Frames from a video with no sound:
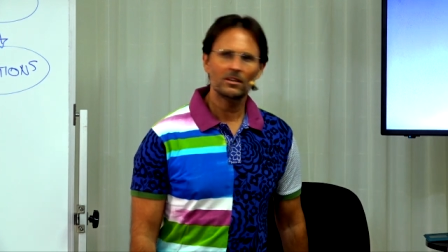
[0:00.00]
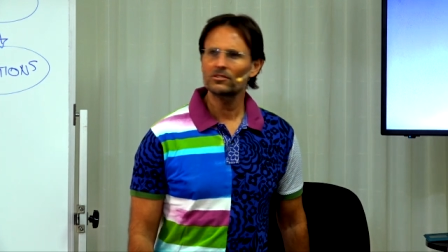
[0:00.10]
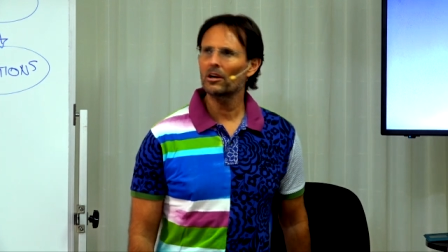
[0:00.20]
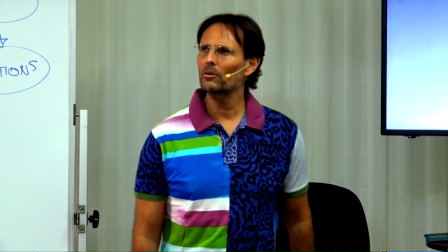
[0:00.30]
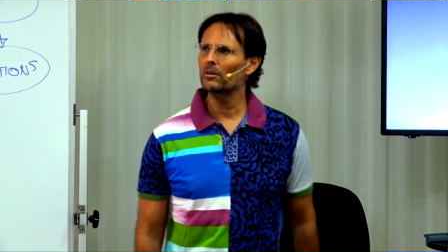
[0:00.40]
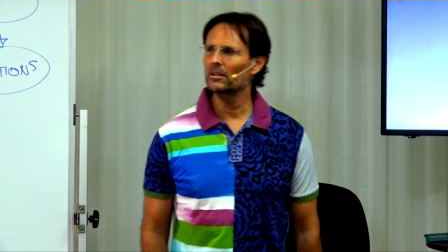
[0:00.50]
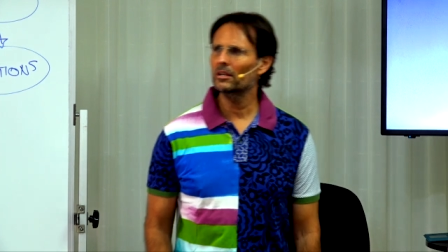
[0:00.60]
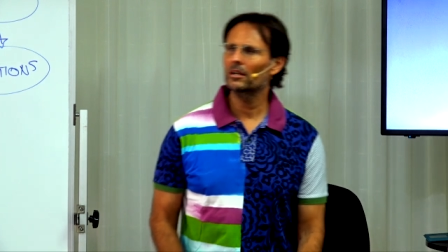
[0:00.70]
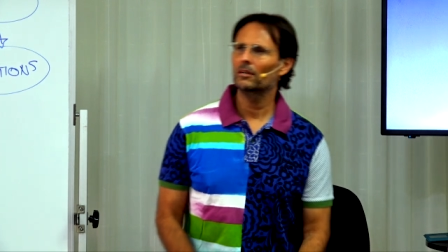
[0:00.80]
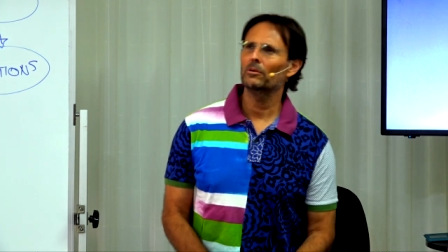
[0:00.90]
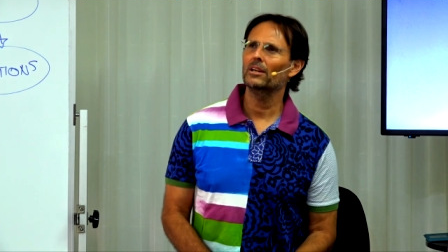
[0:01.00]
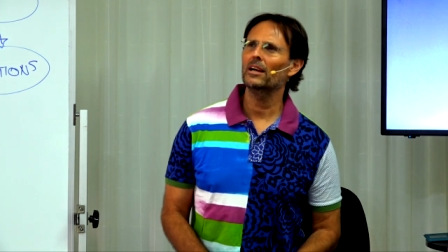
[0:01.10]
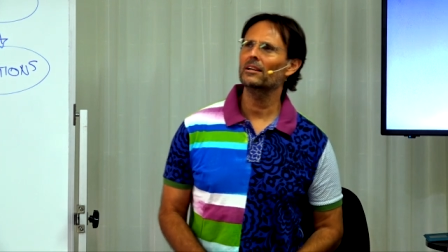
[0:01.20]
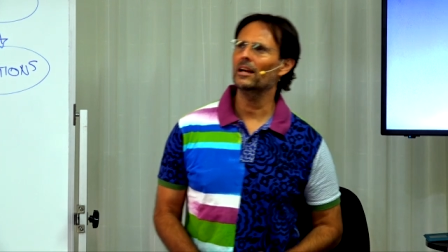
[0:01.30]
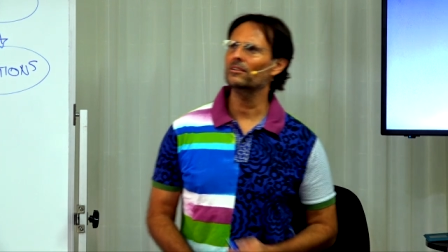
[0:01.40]
So uh, we
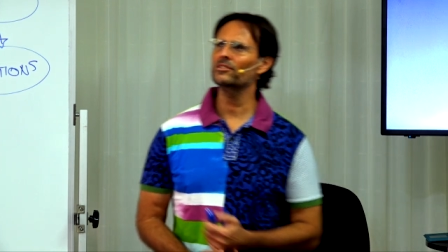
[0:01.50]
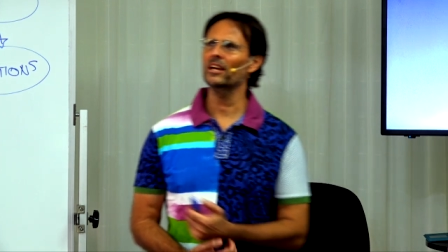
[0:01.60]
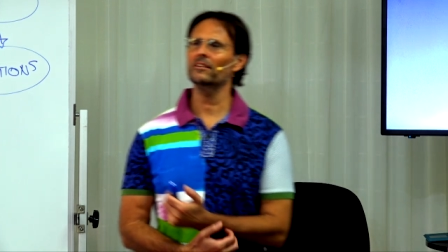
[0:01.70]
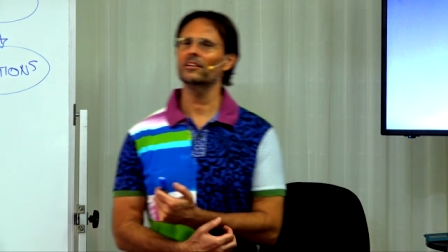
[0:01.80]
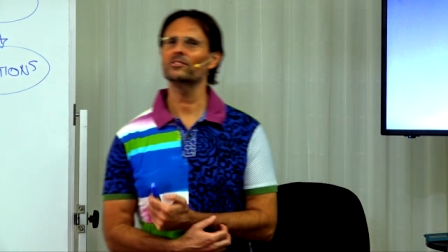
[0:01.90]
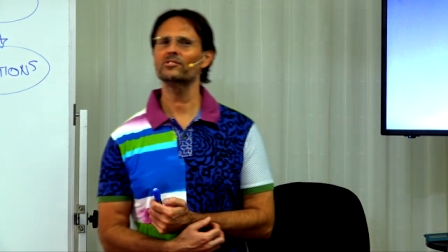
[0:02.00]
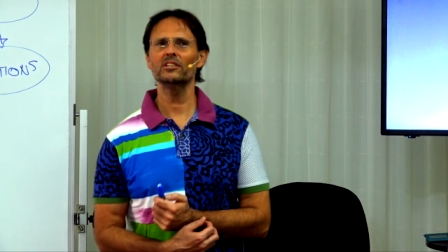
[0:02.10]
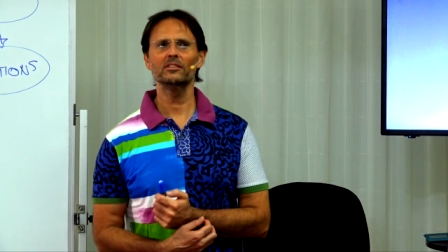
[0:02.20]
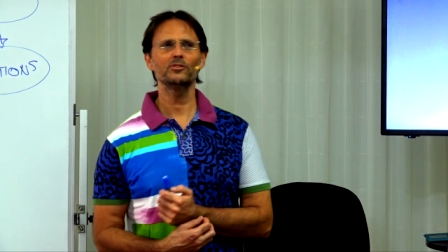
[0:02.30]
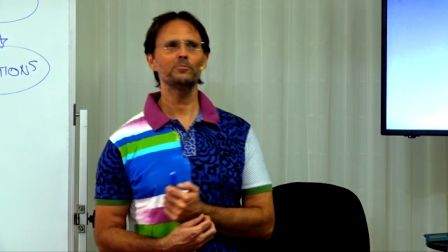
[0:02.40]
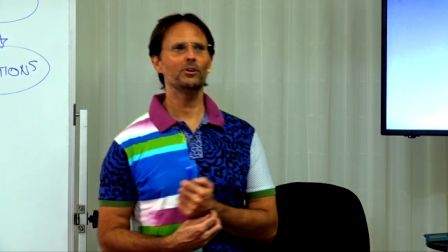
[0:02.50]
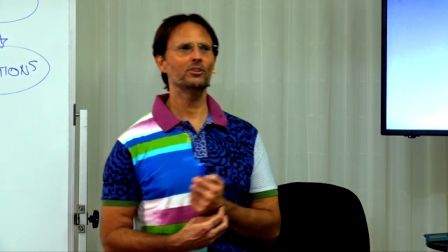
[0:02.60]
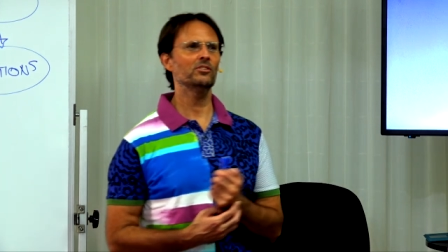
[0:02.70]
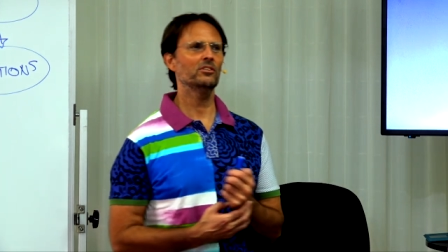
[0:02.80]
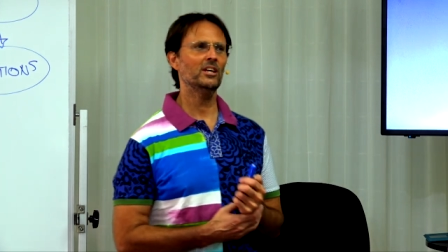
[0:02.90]
need to understand that a sinless
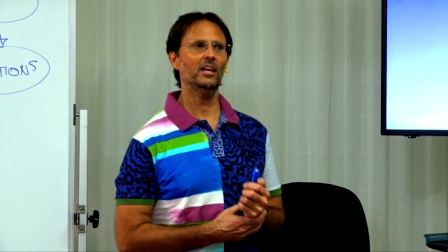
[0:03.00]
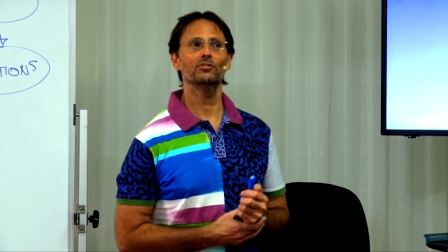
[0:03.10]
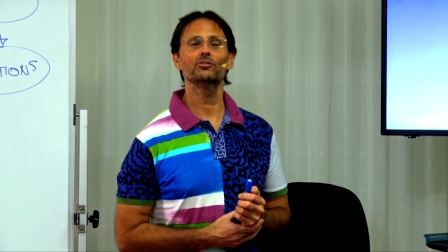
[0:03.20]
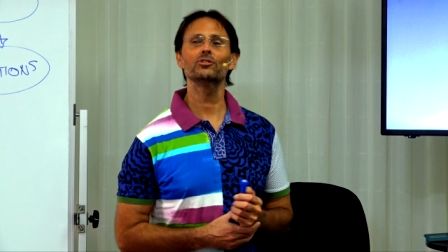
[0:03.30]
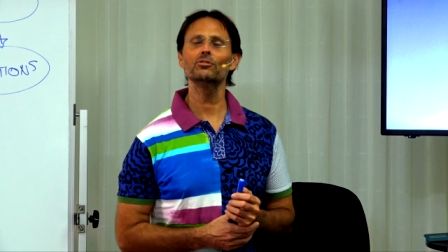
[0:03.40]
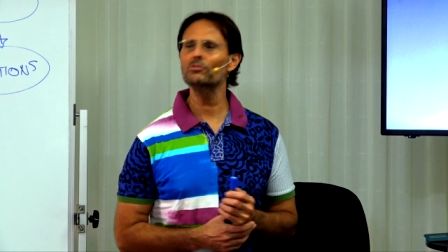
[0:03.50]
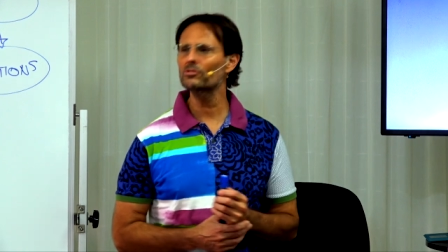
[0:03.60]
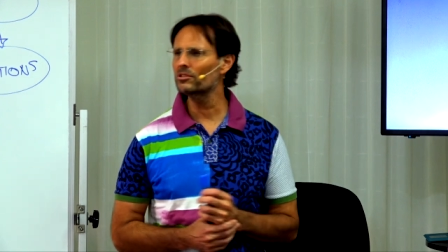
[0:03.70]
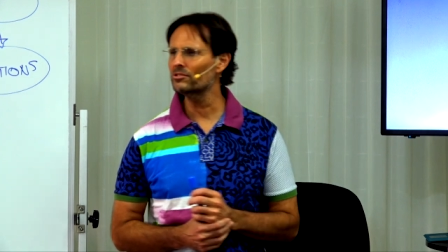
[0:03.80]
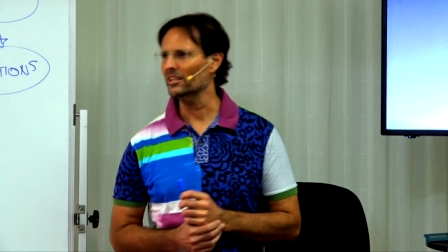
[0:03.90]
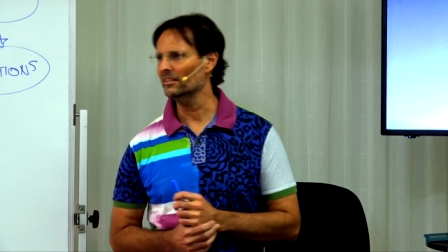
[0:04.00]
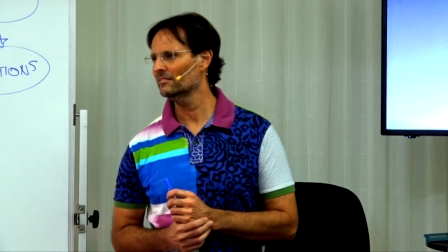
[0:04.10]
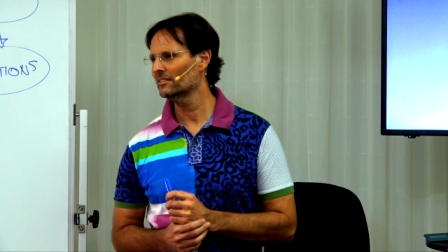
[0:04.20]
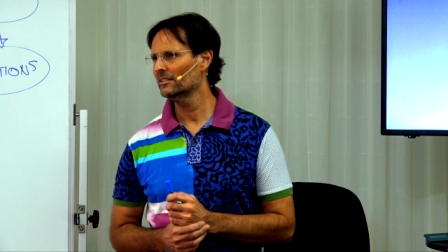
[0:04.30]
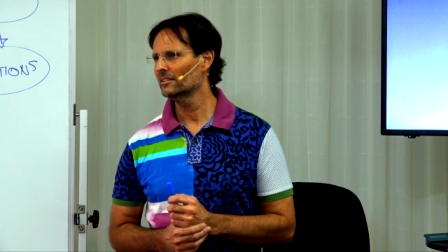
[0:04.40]
person can choose to sin,